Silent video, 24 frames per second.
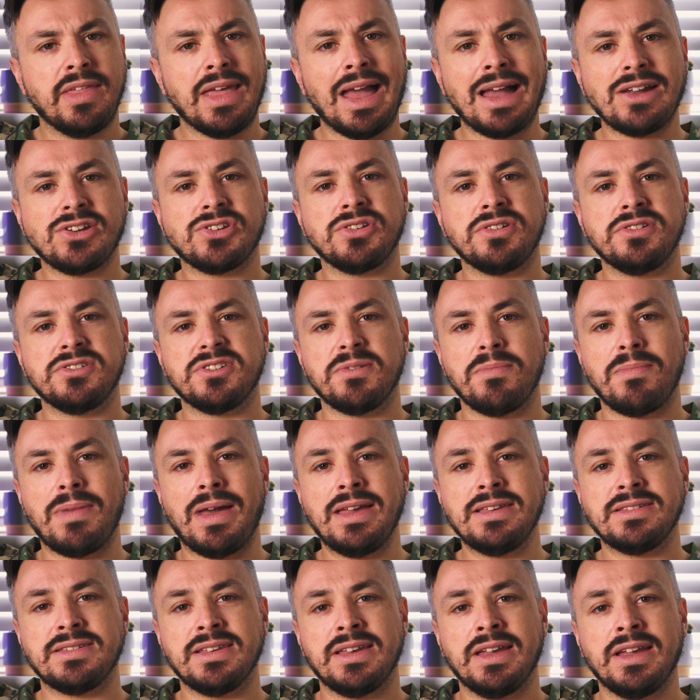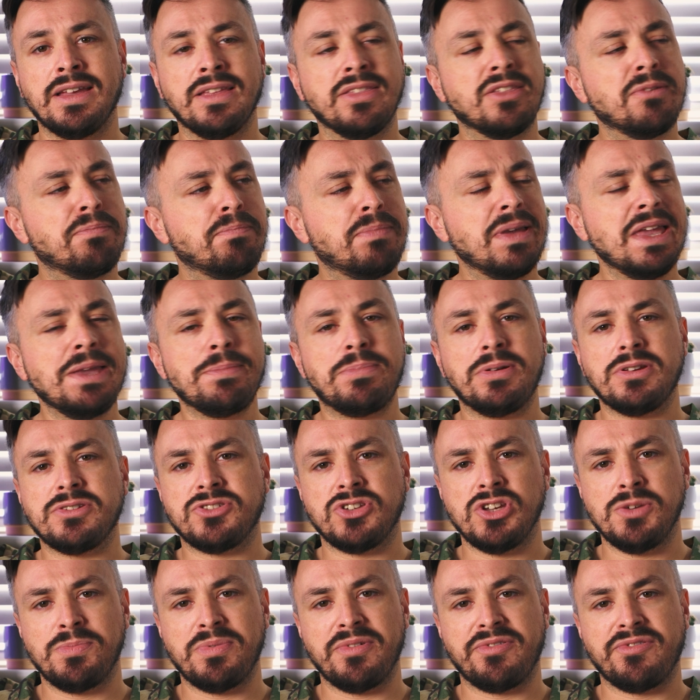The action is amazing, the people are
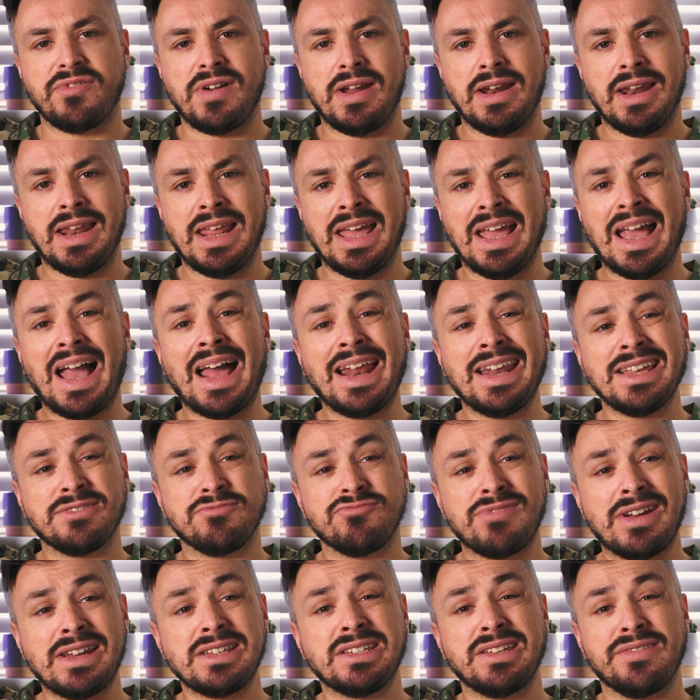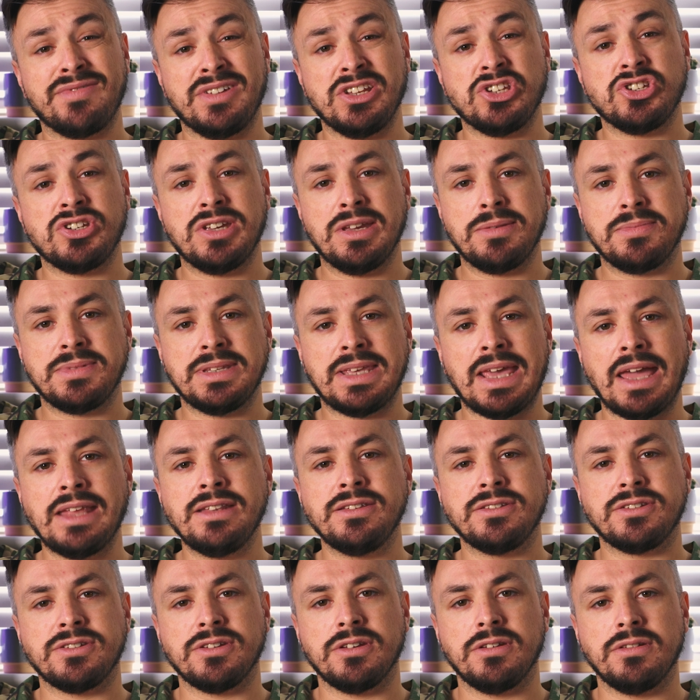super friendly, and it's relatively cheap to get
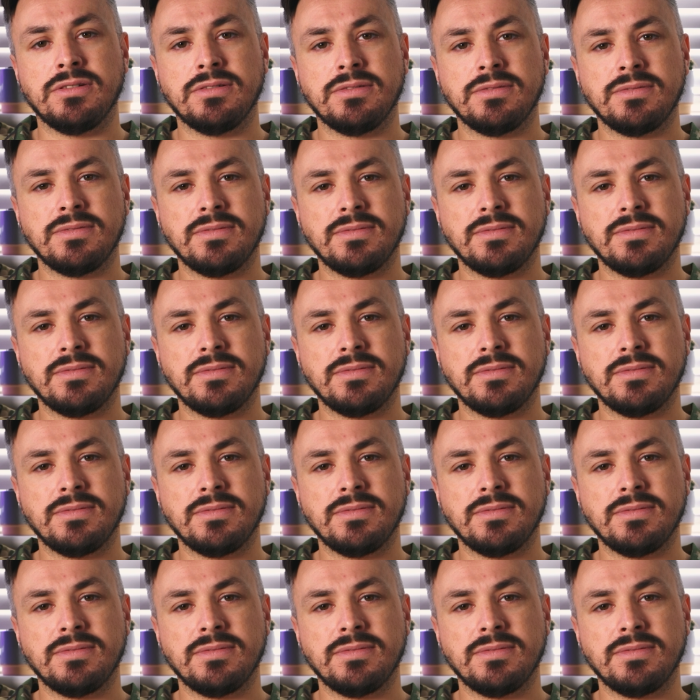into.